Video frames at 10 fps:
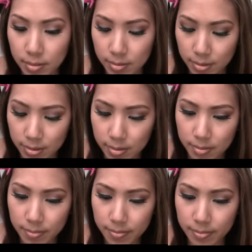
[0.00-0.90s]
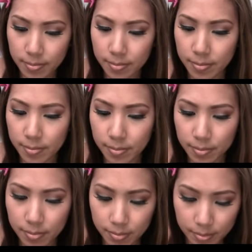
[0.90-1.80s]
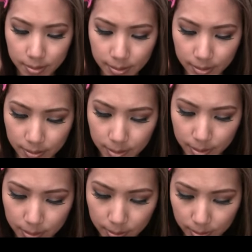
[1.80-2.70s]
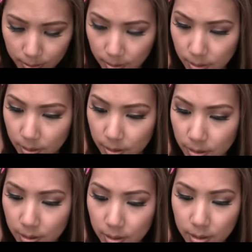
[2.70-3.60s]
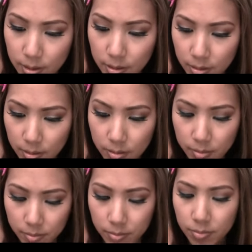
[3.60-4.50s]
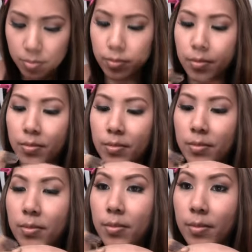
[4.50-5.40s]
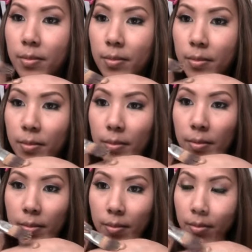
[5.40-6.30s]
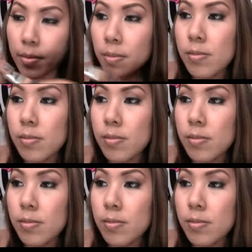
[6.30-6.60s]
(silence)